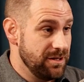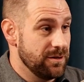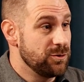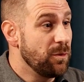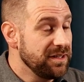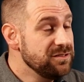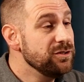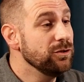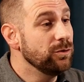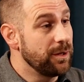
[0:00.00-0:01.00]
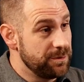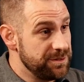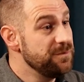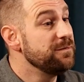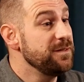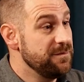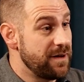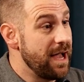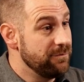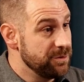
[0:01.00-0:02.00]
year in 22, it was
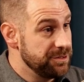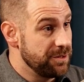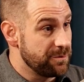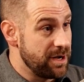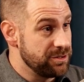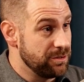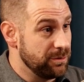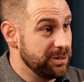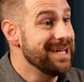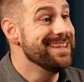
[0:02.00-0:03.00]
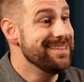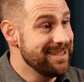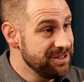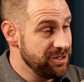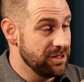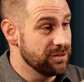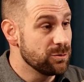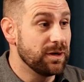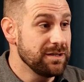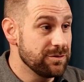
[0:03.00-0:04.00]
55 was the threshold. This year,
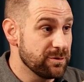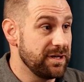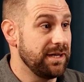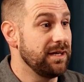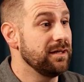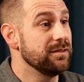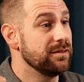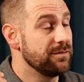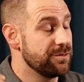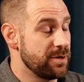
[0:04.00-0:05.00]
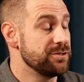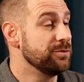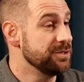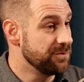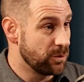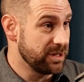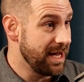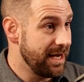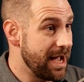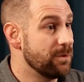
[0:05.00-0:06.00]
23, the threshold is
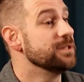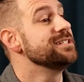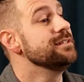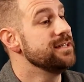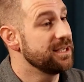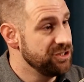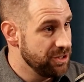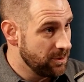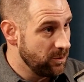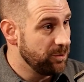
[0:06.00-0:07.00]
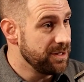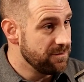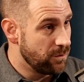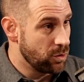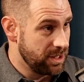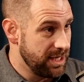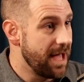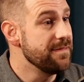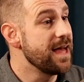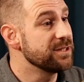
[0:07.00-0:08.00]
48 hours. Next year, it will be 40. Okay.
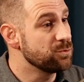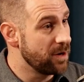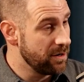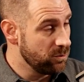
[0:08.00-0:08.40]
And that's where it